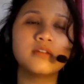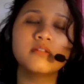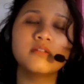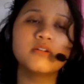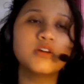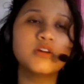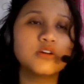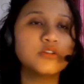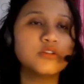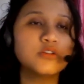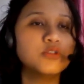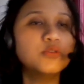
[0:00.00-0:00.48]
you
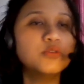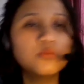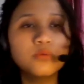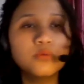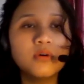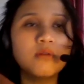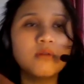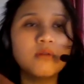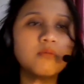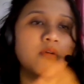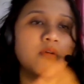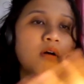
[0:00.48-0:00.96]
know, you
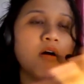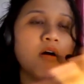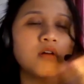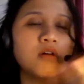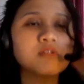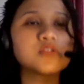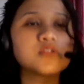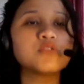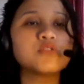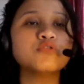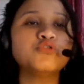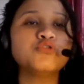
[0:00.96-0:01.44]
will
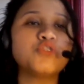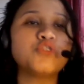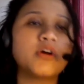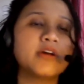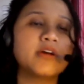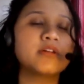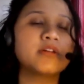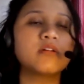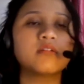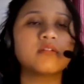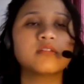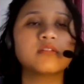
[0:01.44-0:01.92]
also
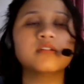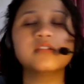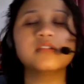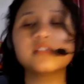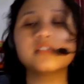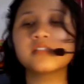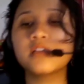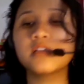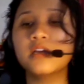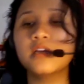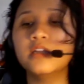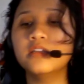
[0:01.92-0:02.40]
join on the
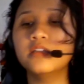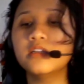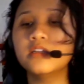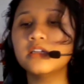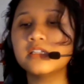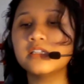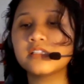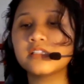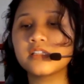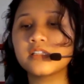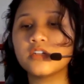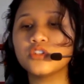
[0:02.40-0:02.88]
in the
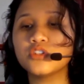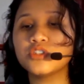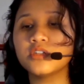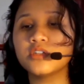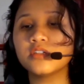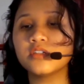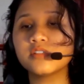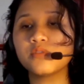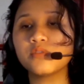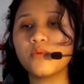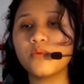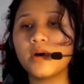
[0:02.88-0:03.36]
discussion
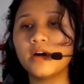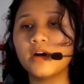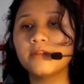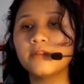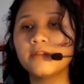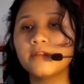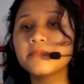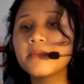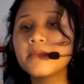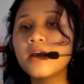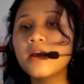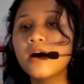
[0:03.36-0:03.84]
as well.
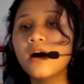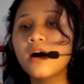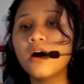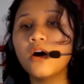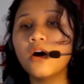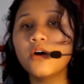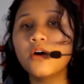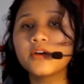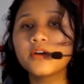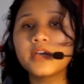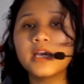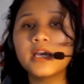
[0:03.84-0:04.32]

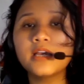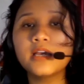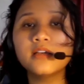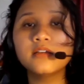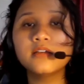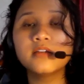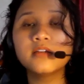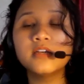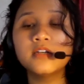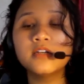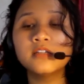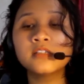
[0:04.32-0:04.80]
Okay,
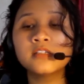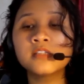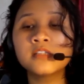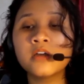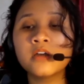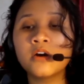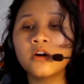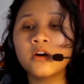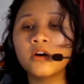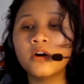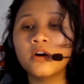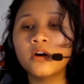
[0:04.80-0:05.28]
so
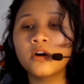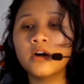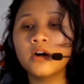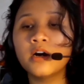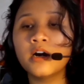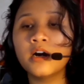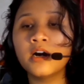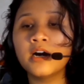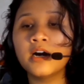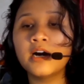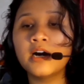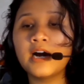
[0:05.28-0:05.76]

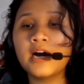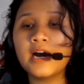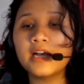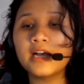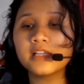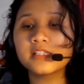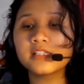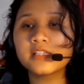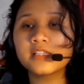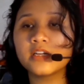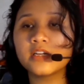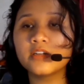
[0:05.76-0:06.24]
uh,
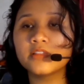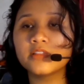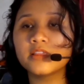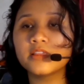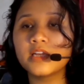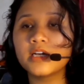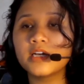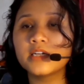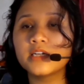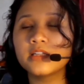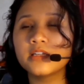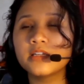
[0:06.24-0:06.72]
hi
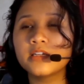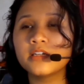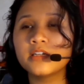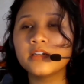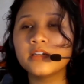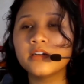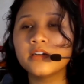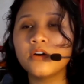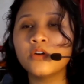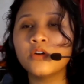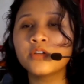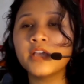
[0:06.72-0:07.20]
Sarthak.
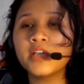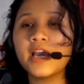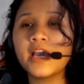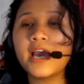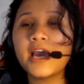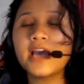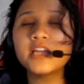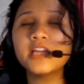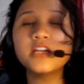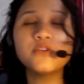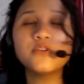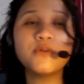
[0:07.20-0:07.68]
Okay,
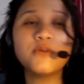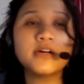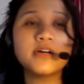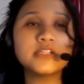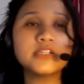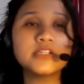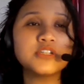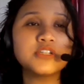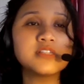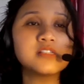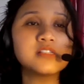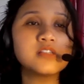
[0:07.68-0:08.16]
any
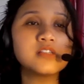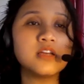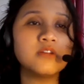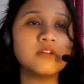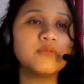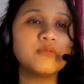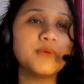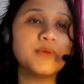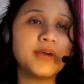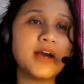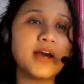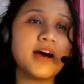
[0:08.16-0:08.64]
questions in
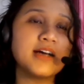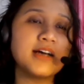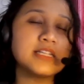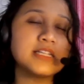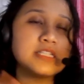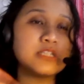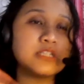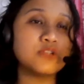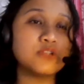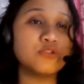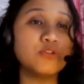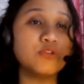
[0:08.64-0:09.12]
regards
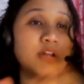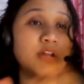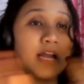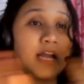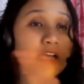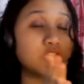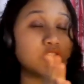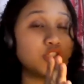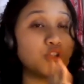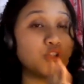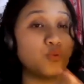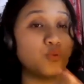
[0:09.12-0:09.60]
to
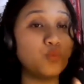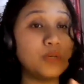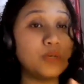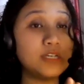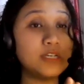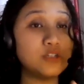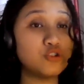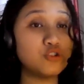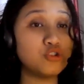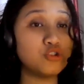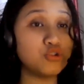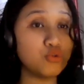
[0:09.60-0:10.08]
lecture
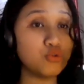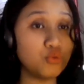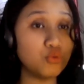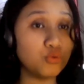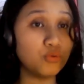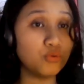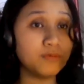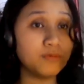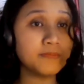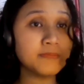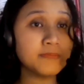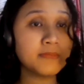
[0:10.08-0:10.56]
week two?
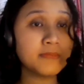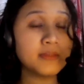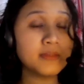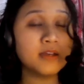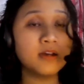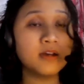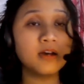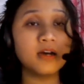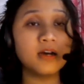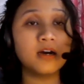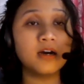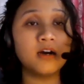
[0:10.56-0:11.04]

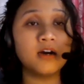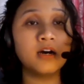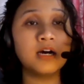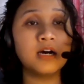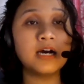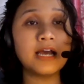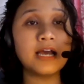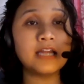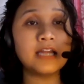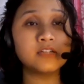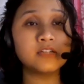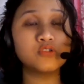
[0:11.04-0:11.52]

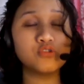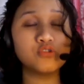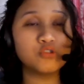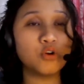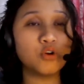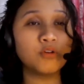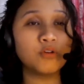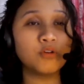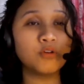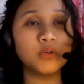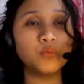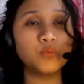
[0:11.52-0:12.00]
uh, and
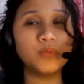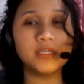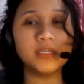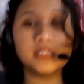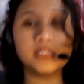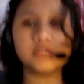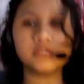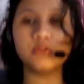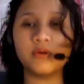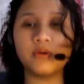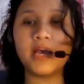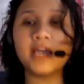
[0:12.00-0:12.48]
tutorial week
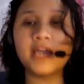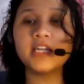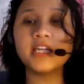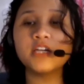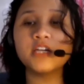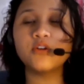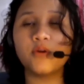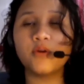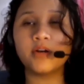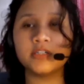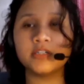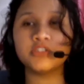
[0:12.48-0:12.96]
two. Any
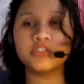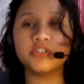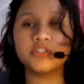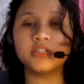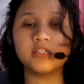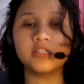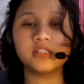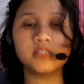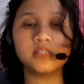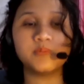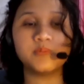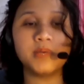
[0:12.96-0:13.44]

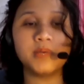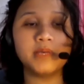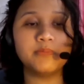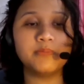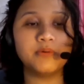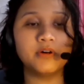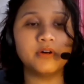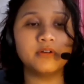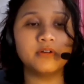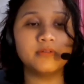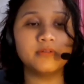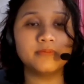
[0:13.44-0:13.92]
questions,
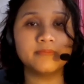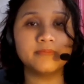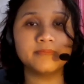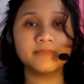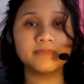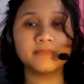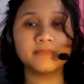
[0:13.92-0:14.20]
people?